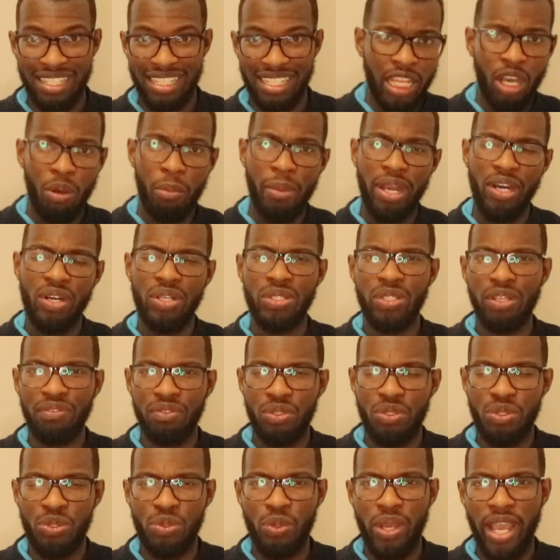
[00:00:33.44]
Now
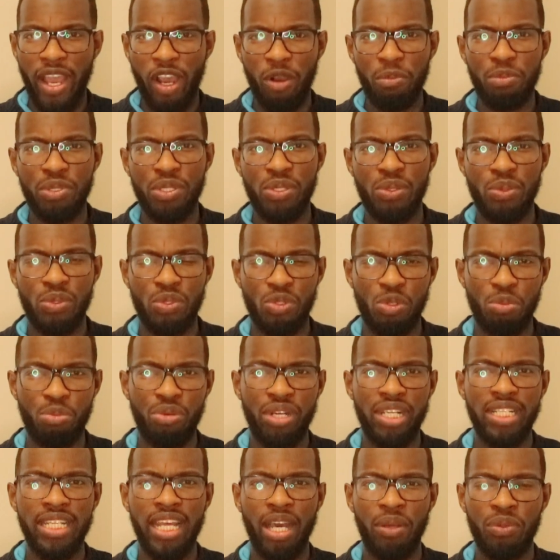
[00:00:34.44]
Microsoft To Do helps you to
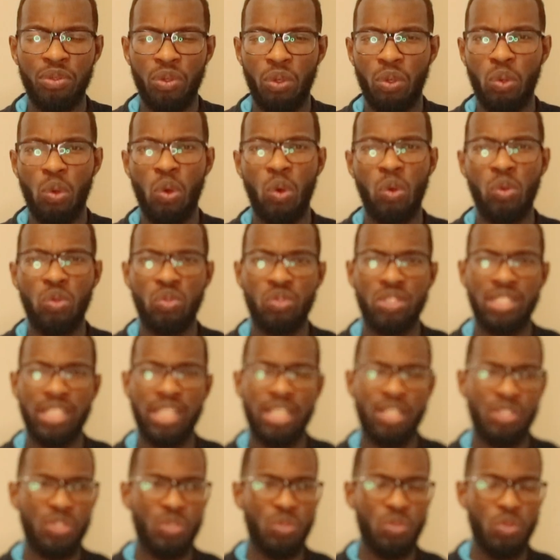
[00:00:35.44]
break down your goals
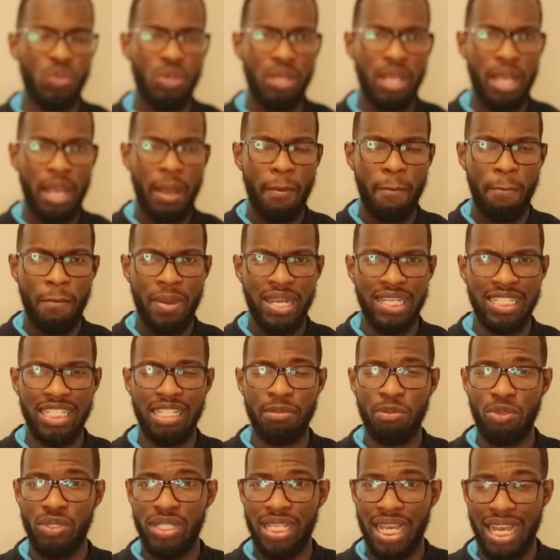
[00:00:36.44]
into
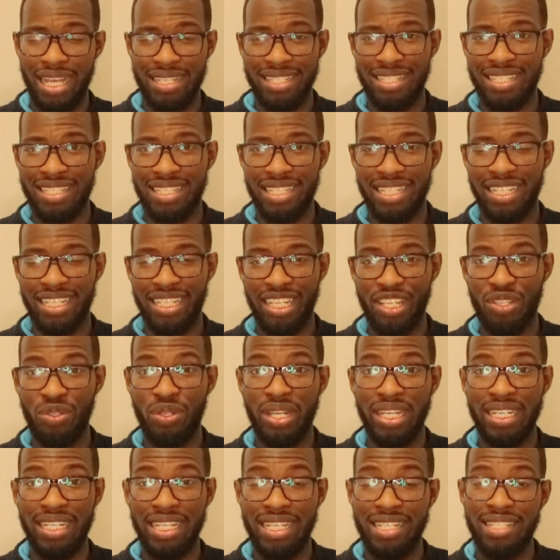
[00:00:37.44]
manageable tasks that
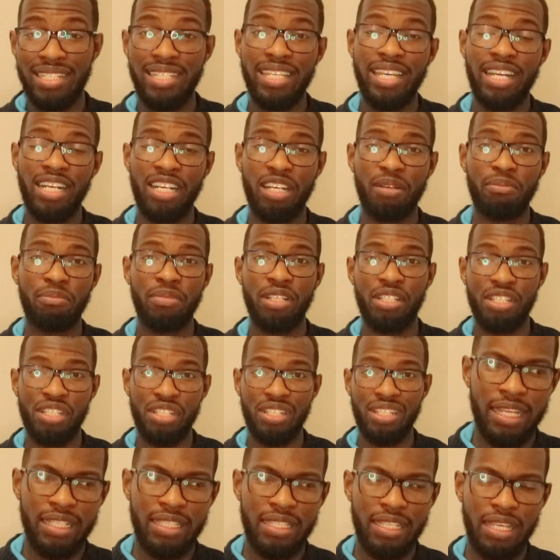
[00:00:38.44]
you can easily
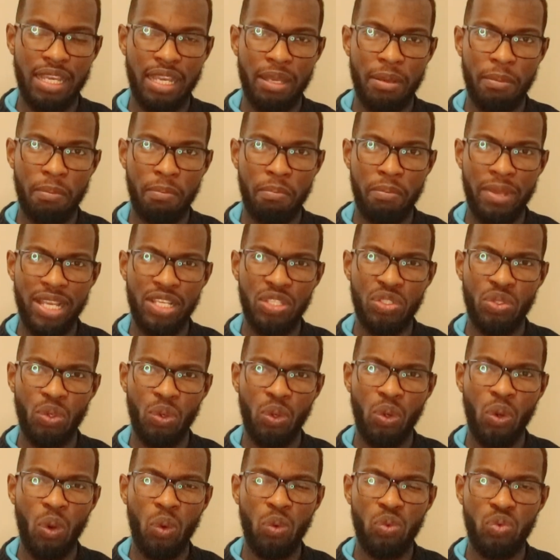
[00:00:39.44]
accomplish. It makes
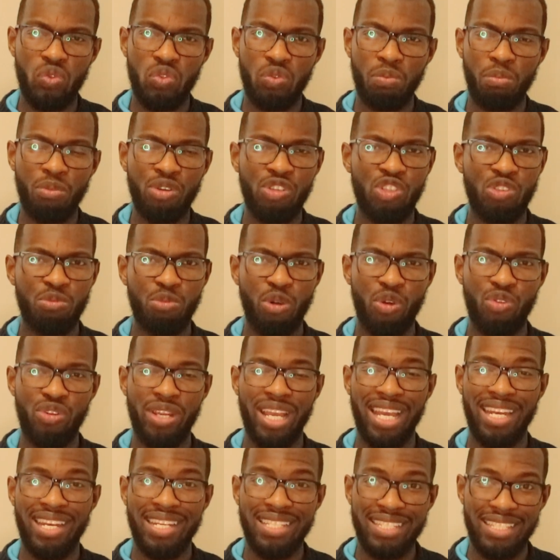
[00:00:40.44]
your goals much more
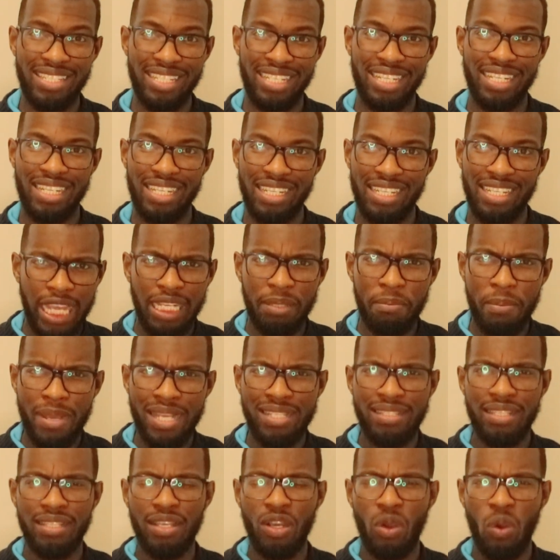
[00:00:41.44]
realistic and
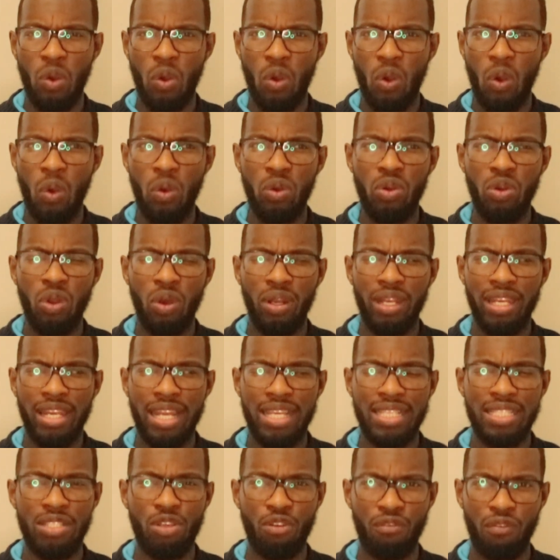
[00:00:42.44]
makes it a whole lot
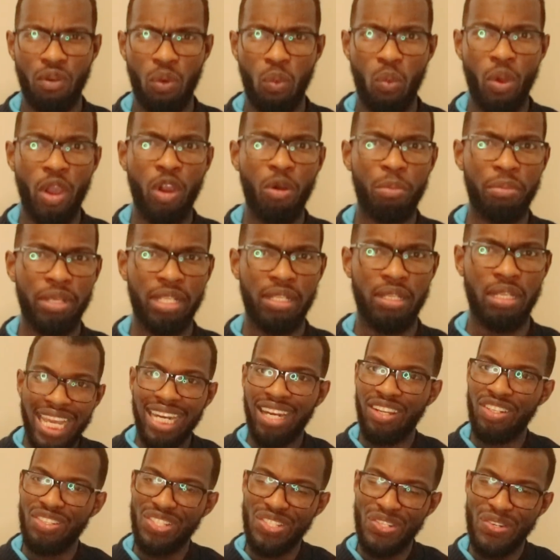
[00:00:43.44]
less overwhelming.
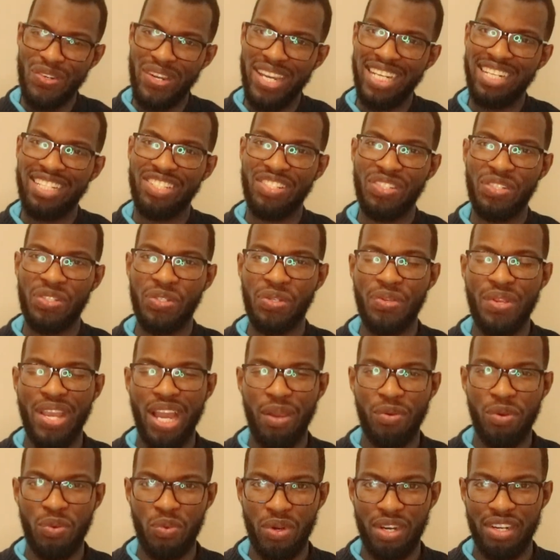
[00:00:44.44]
And I'll just go ahead and just show you
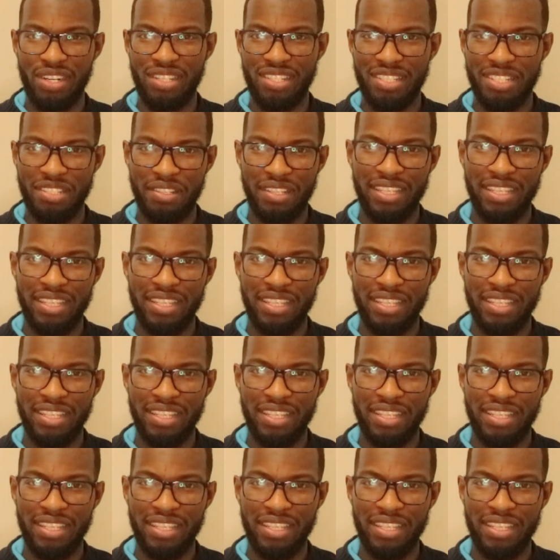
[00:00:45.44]
how it works.